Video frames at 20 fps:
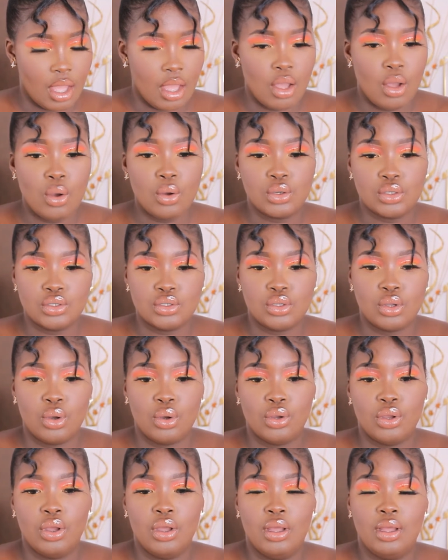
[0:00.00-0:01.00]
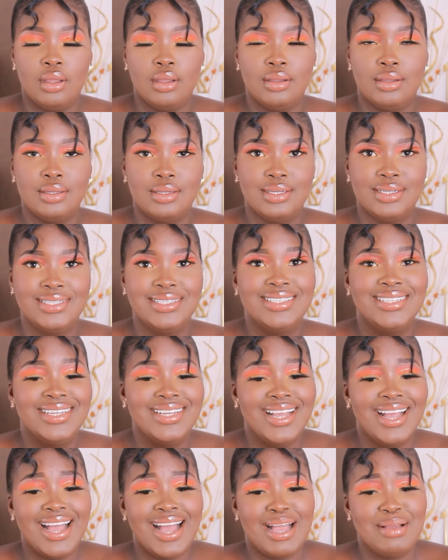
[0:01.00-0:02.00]
Also,
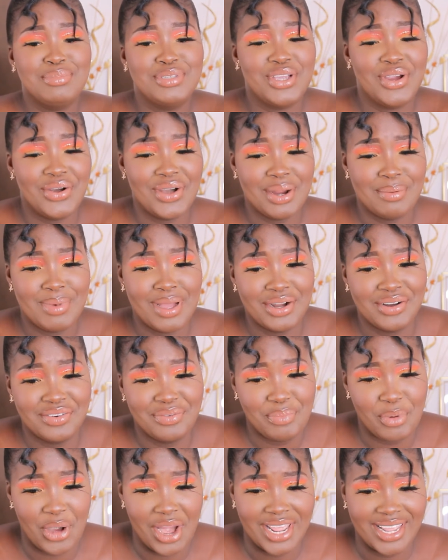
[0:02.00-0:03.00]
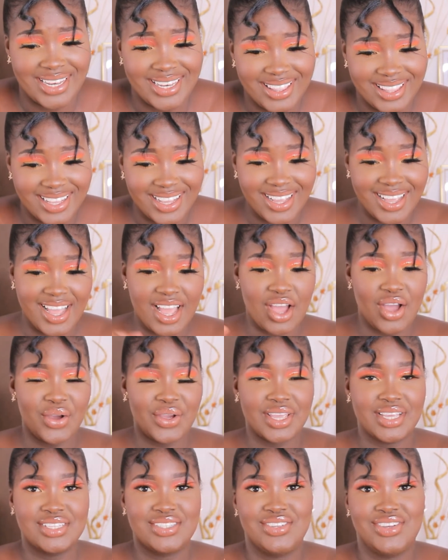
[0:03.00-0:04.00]
I'm sorry, I'm out of breath.
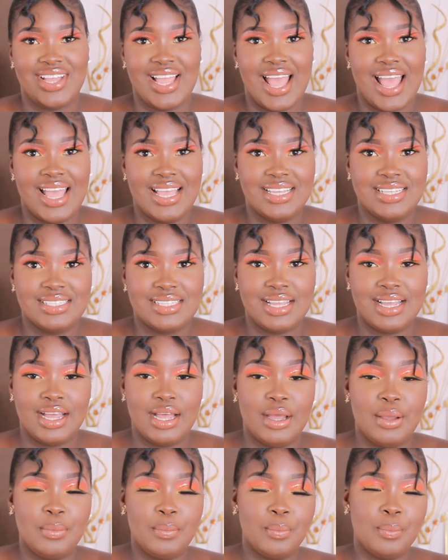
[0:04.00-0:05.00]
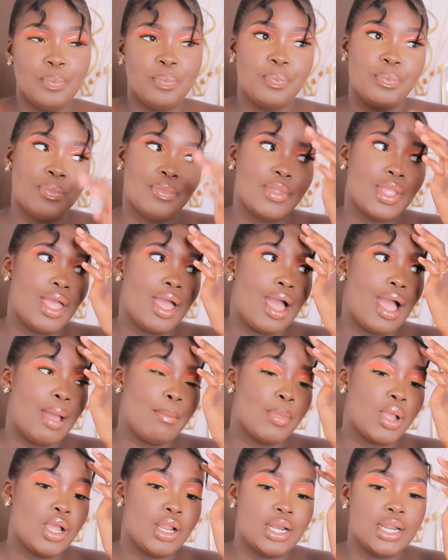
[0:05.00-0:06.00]
Okay, so guys,
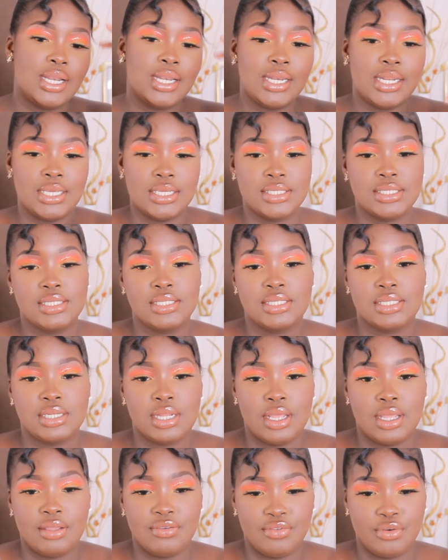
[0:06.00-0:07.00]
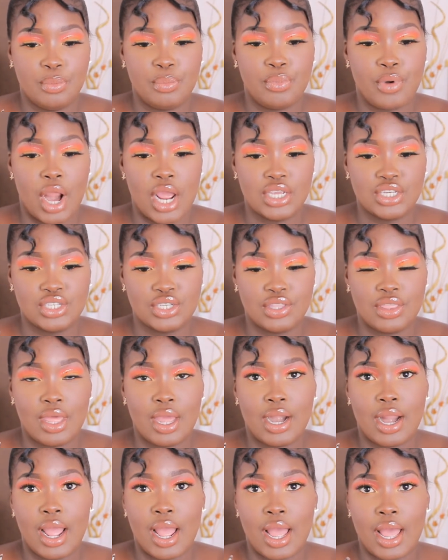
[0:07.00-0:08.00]
I'm gonna list every brush
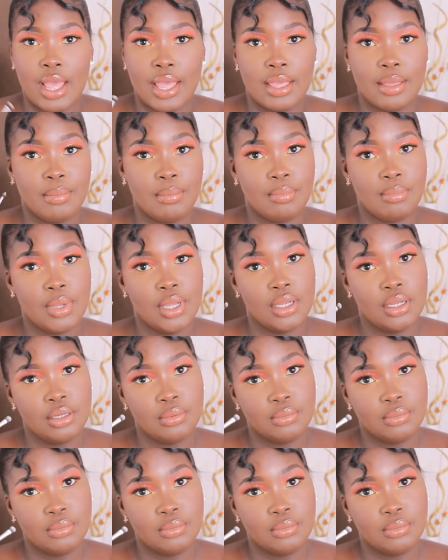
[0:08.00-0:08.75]
that I'm